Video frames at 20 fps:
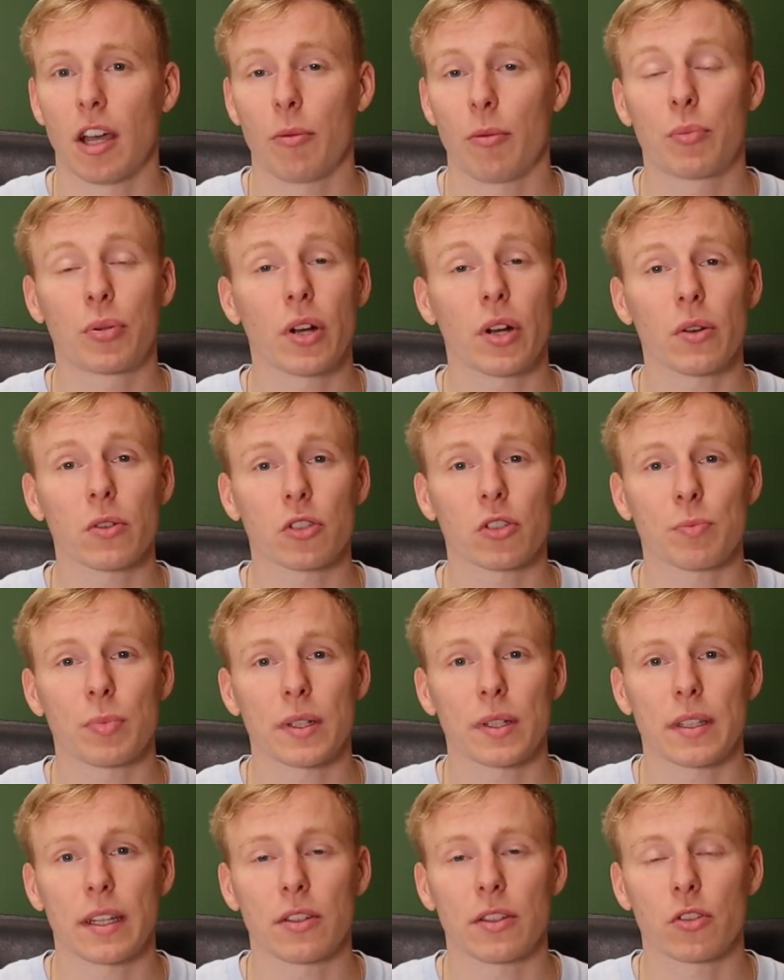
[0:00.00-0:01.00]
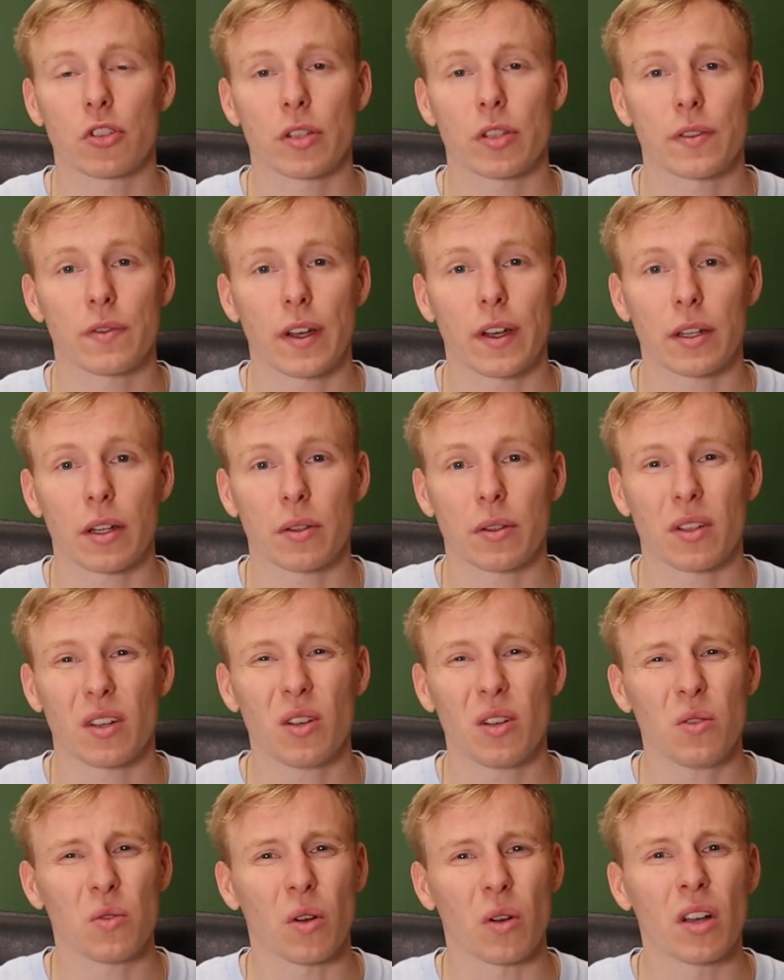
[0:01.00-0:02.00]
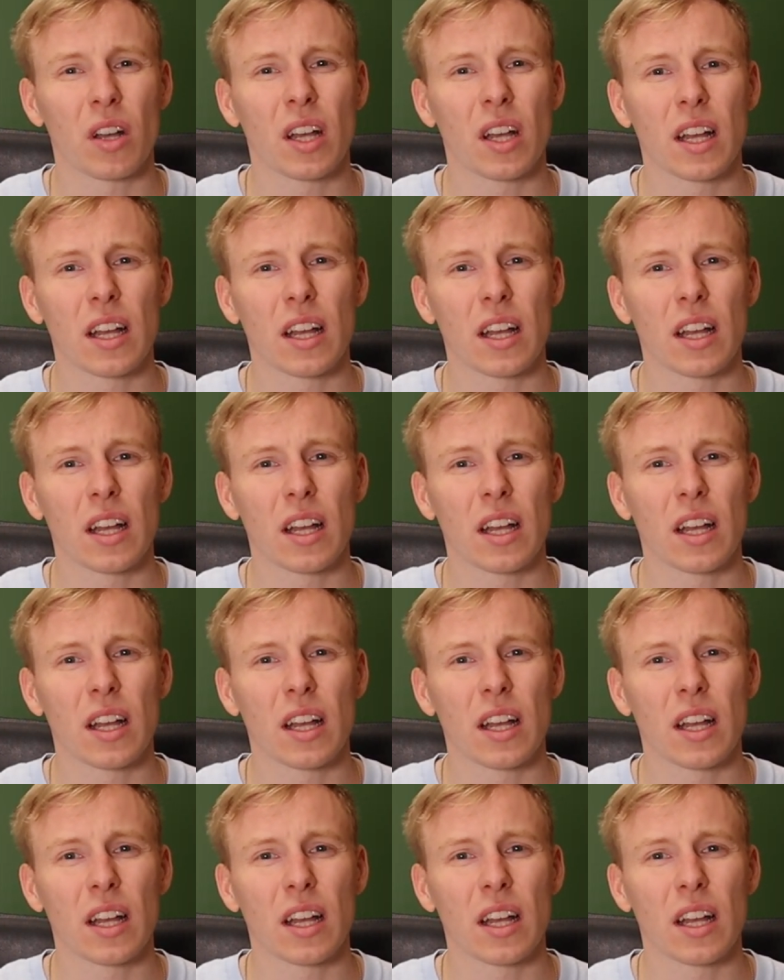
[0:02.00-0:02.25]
approach, but then you just found out, oh,